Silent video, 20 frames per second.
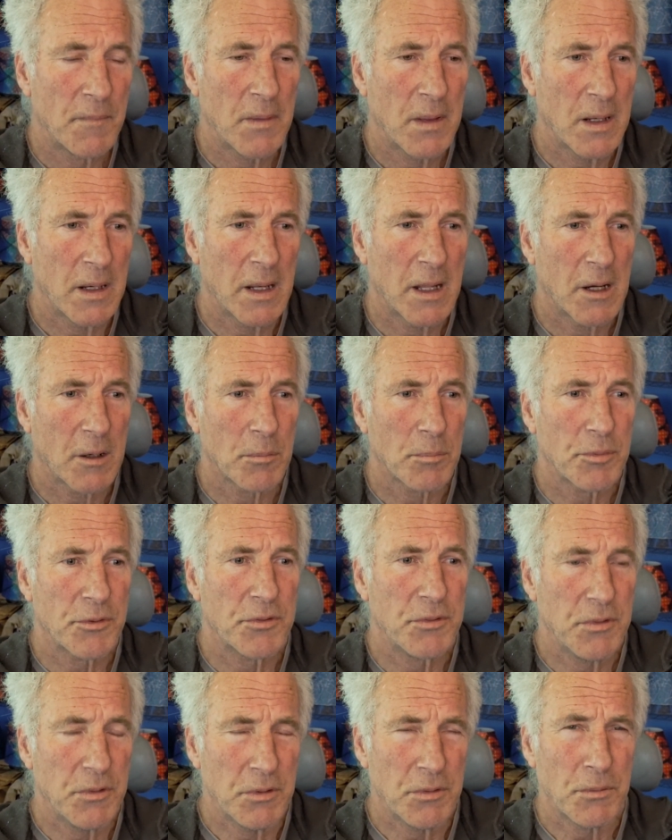It
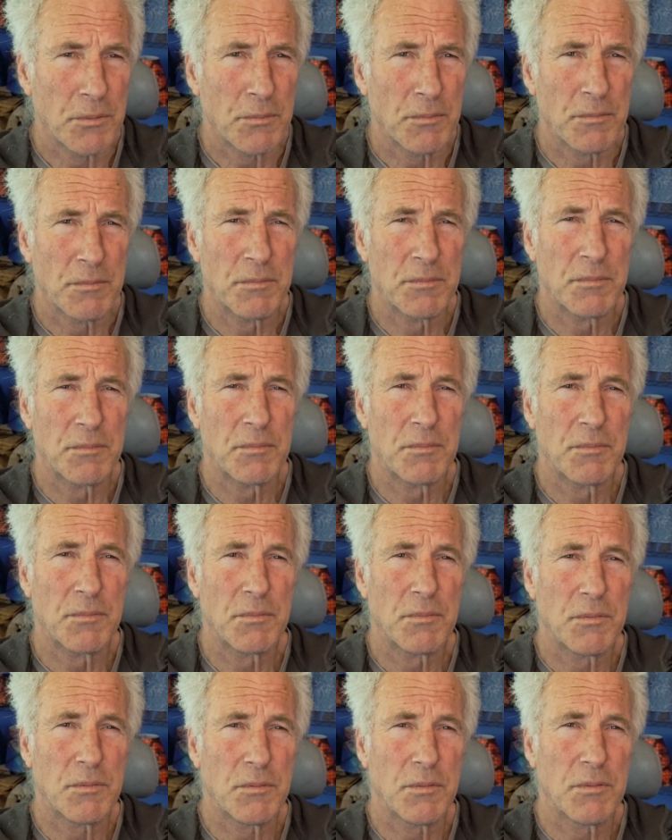helps you
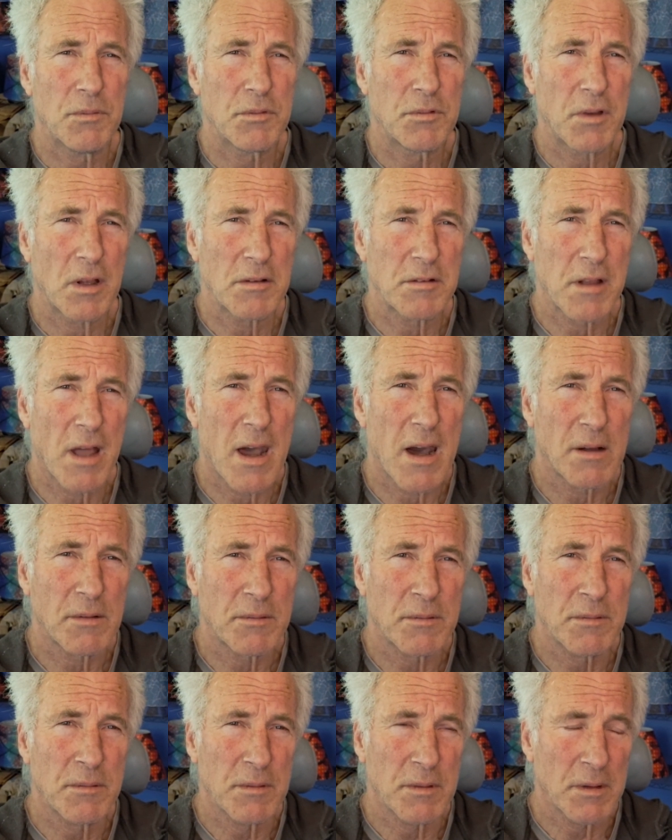suss
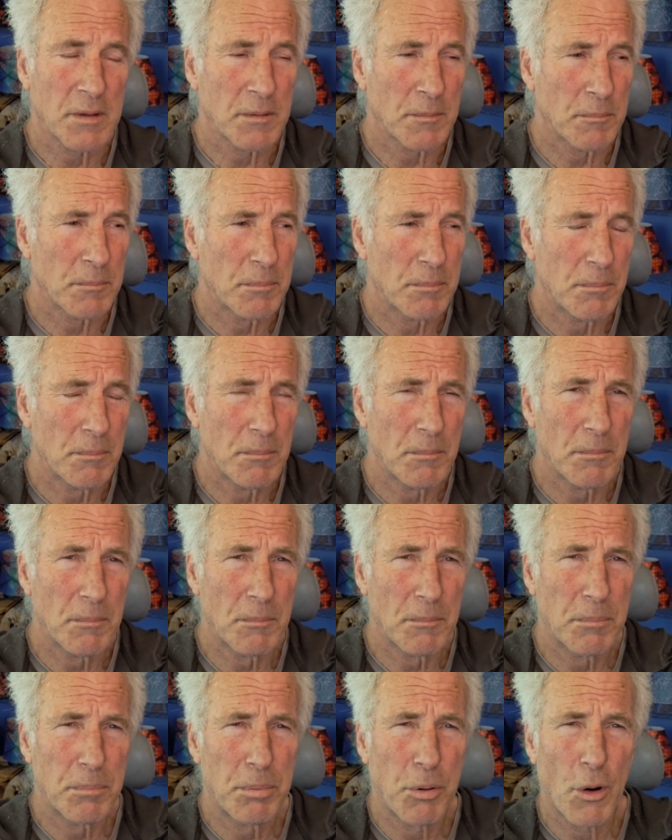out the
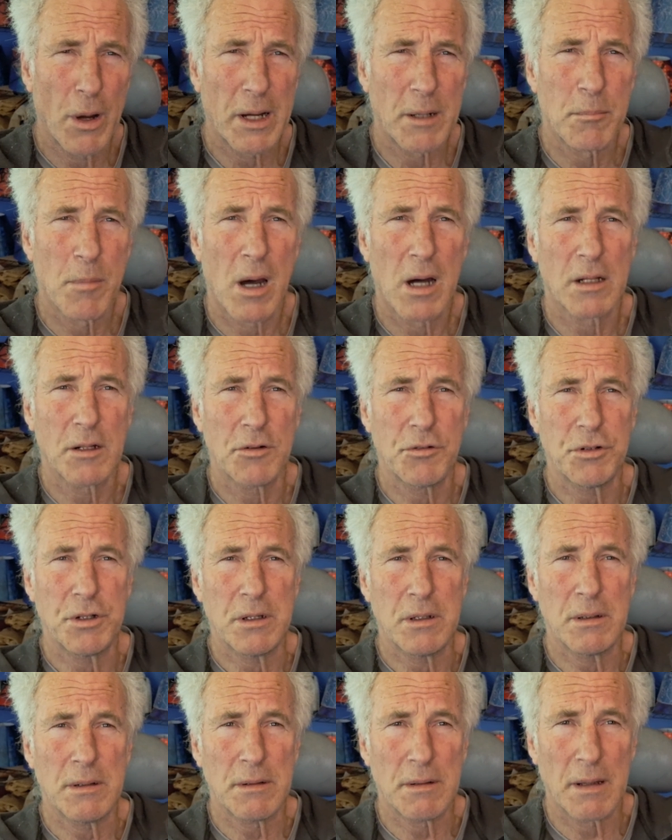
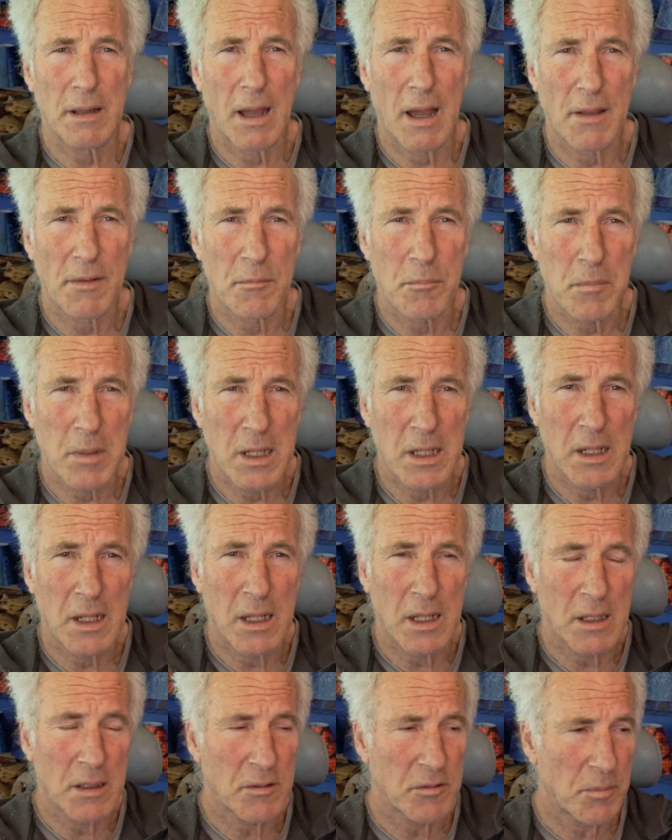poetymology, how the
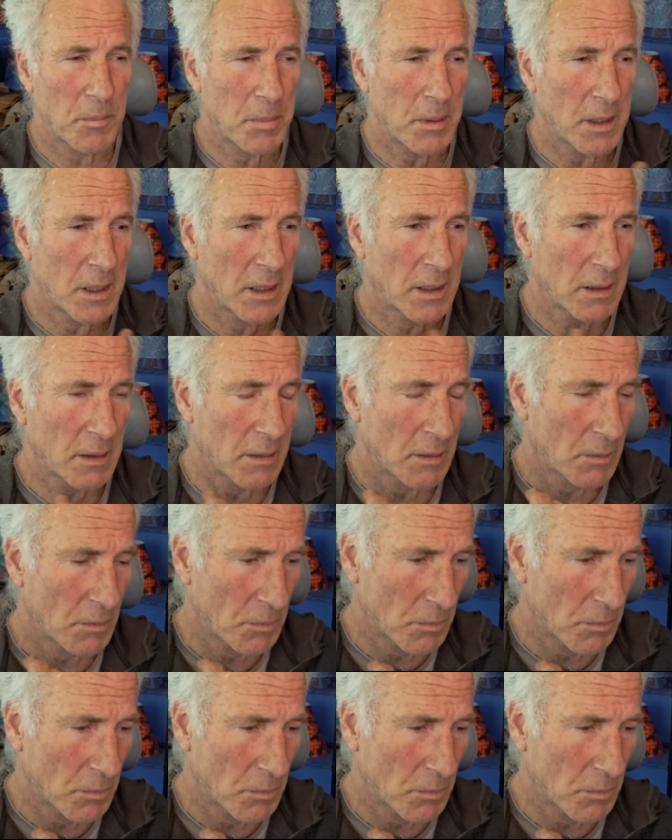meaning is being